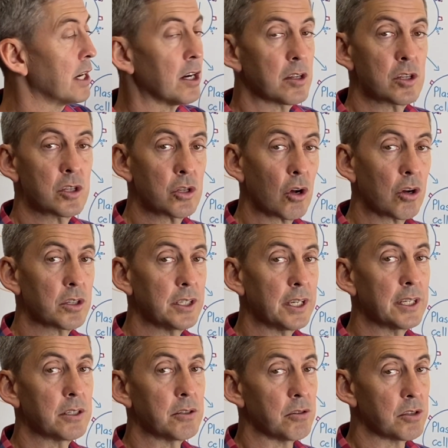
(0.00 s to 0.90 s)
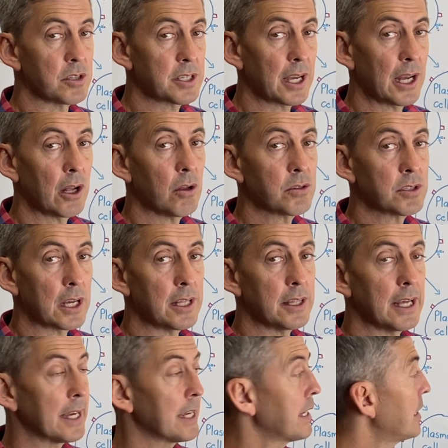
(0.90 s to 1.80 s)
are toxic to cells
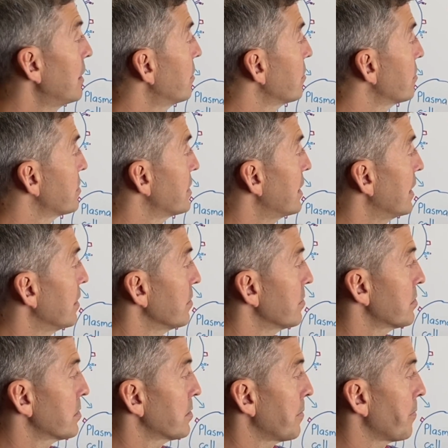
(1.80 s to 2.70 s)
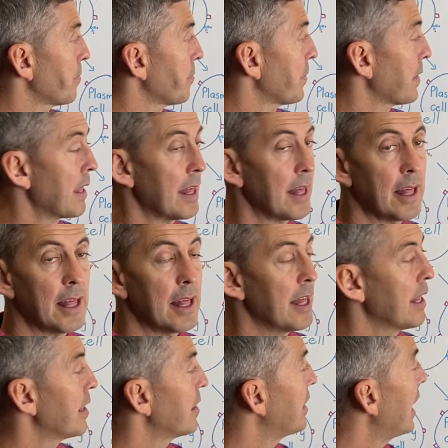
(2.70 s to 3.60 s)
and they kill cells.
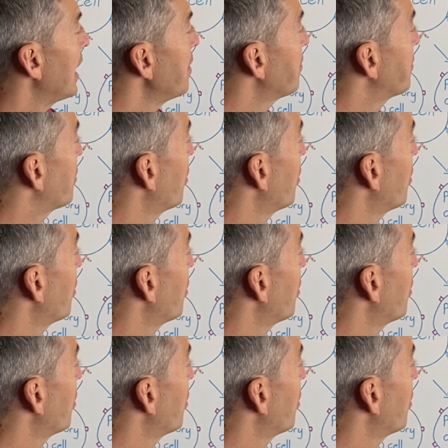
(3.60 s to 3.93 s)
They've